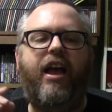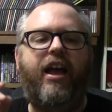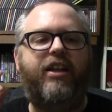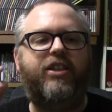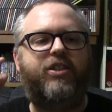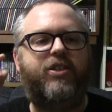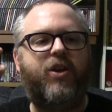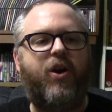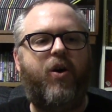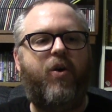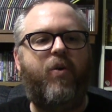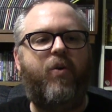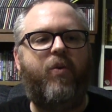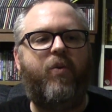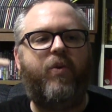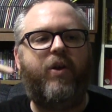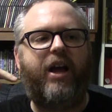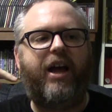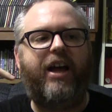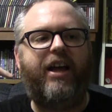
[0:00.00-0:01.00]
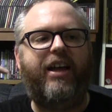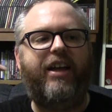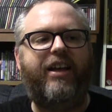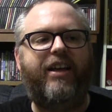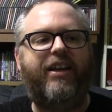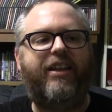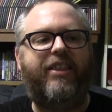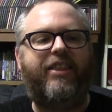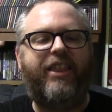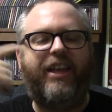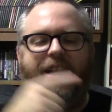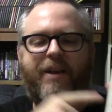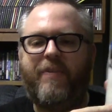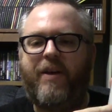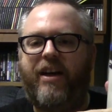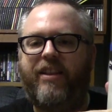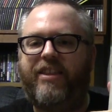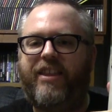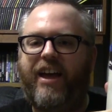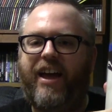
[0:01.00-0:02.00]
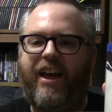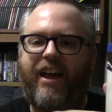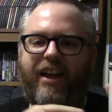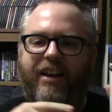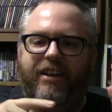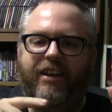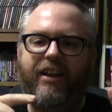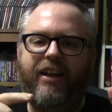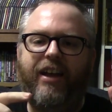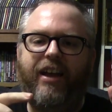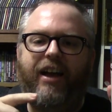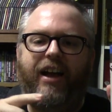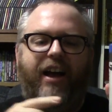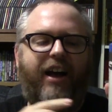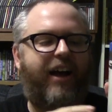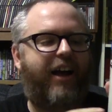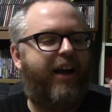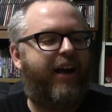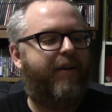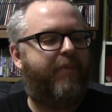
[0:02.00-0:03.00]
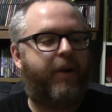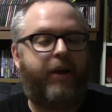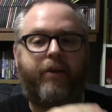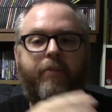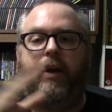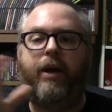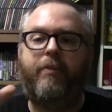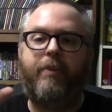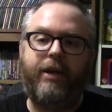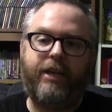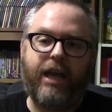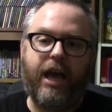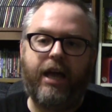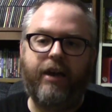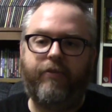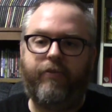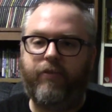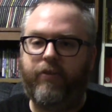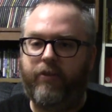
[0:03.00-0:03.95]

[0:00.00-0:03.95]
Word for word: And so when I think about that, Uh, my, my, my dad,